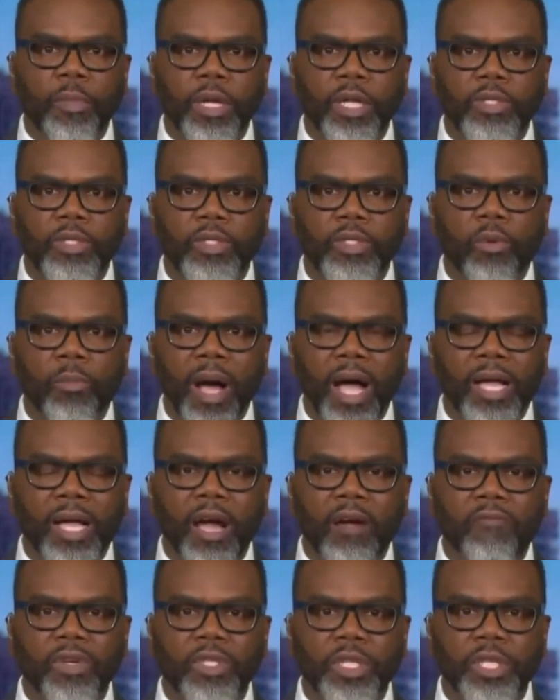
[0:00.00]
And so my
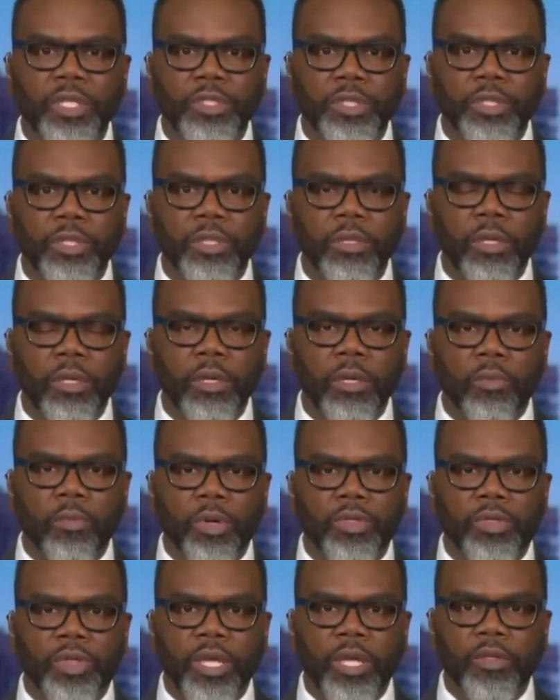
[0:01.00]
conversation with
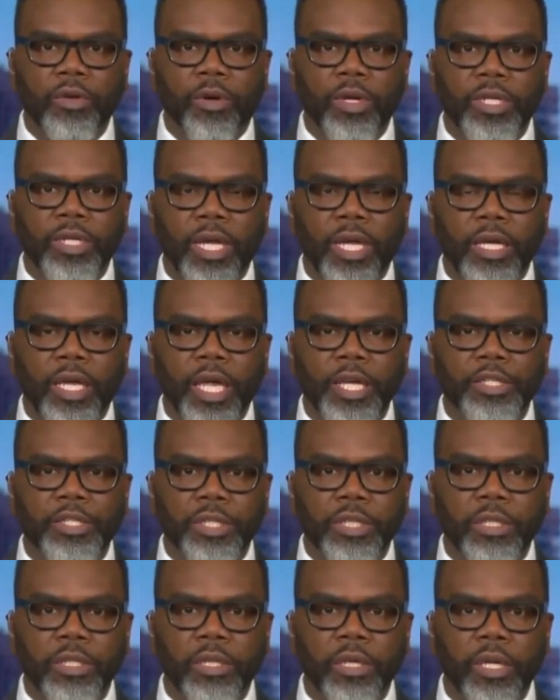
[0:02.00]
the Illinois
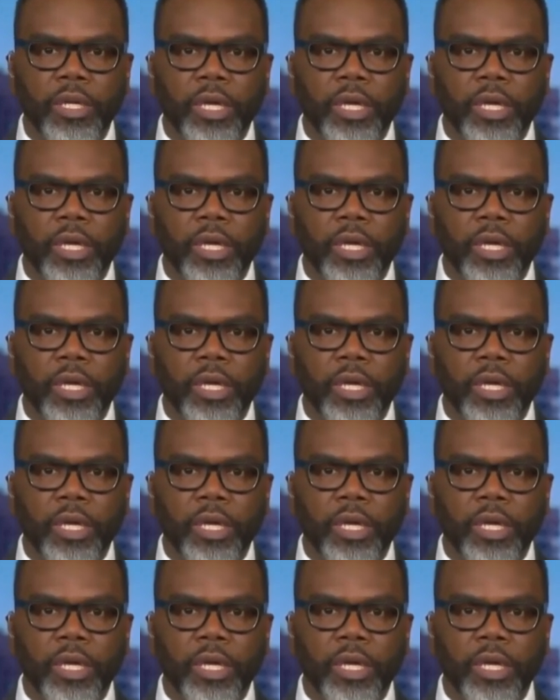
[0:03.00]
delegation